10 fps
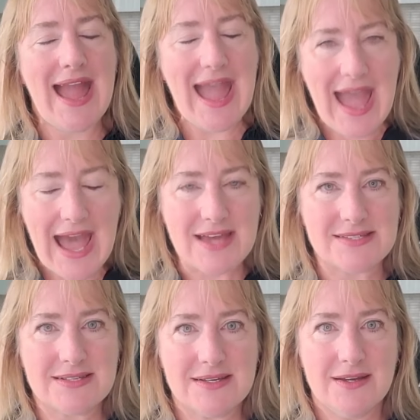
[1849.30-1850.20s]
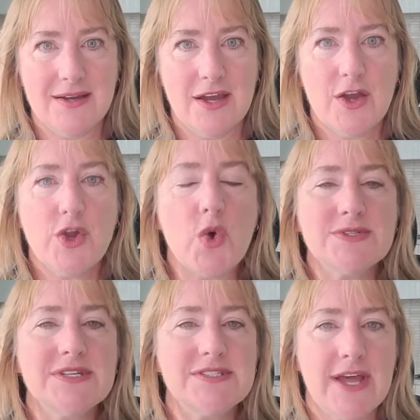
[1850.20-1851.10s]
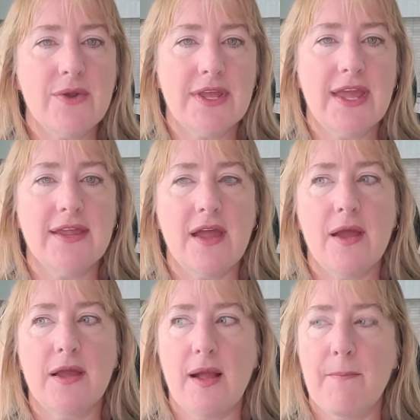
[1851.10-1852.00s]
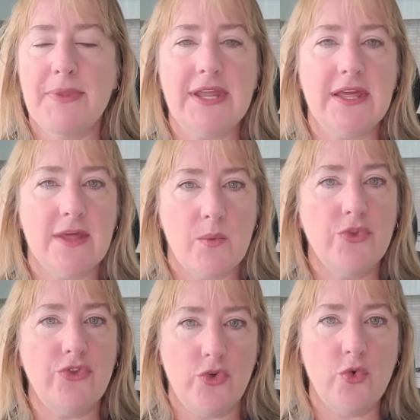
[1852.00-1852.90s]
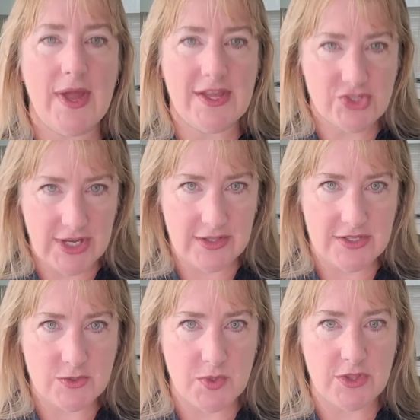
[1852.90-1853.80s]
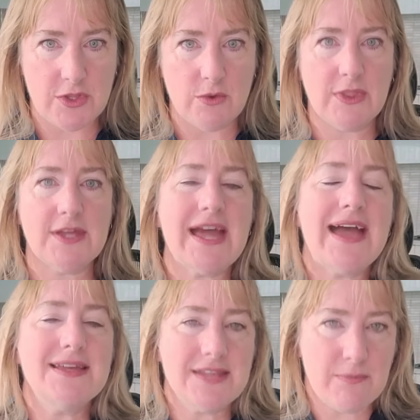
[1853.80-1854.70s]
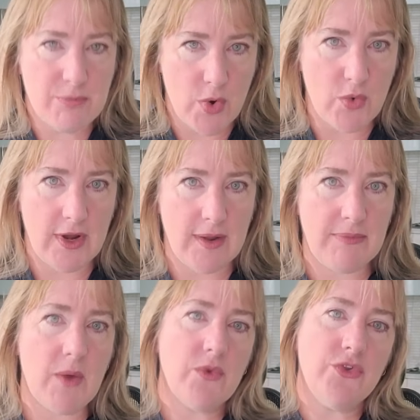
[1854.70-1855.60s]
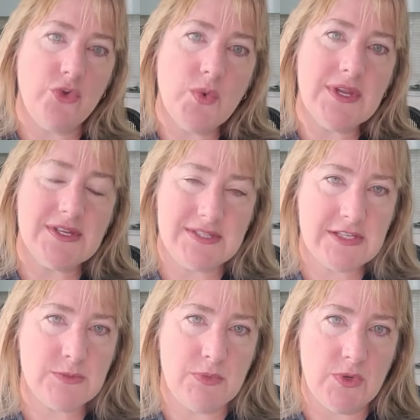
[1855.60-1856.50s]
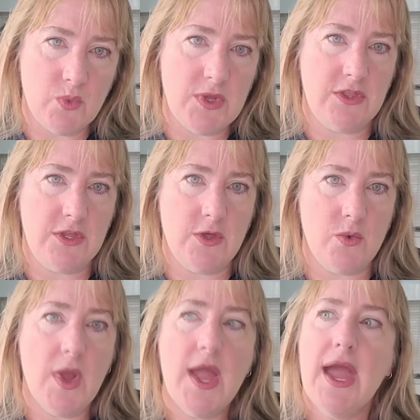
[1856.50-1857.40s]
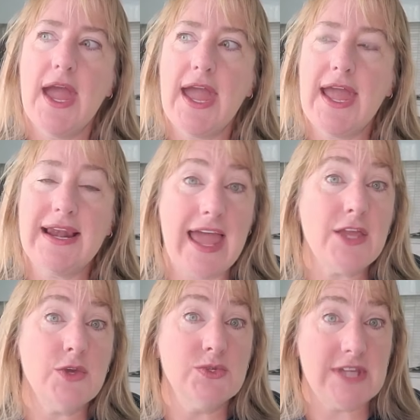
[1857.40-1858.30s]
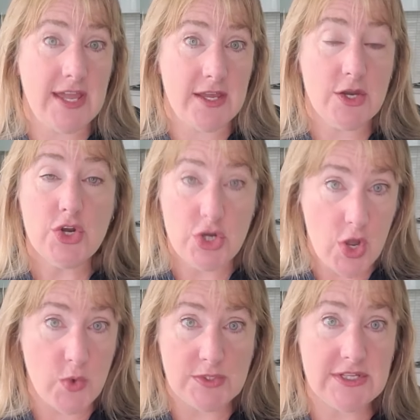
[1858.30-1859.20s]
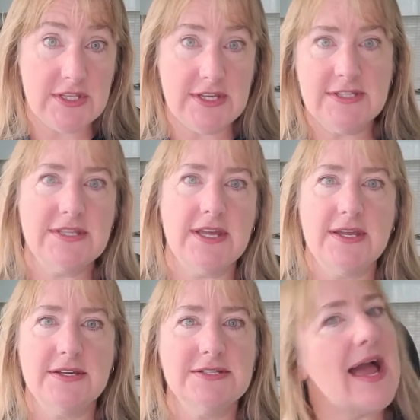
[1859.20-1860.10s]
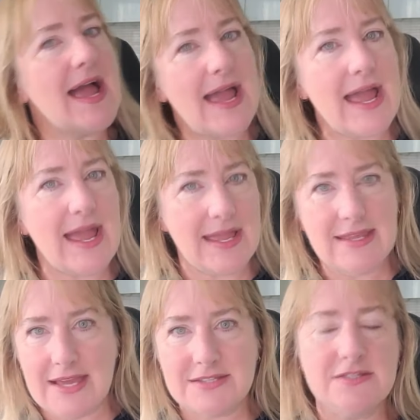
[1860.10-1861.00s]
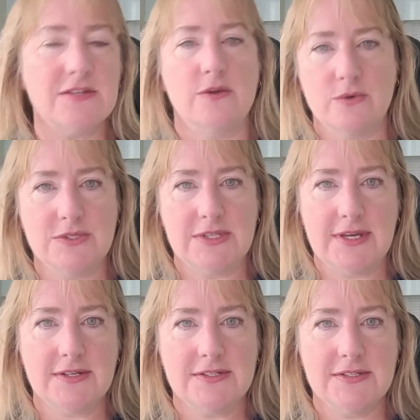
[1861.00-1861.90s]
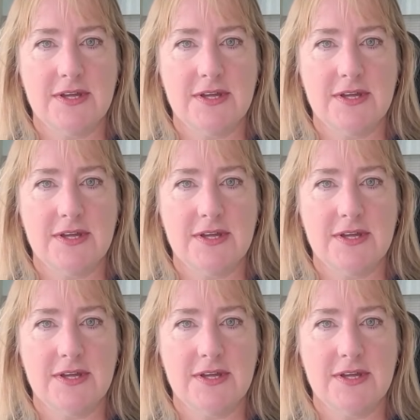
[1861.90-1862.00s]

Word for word: ask. Go sit down and get a company that will do a checklist with you, that has a program that will do an assessment with you, and let you say no to these things and yes to those things.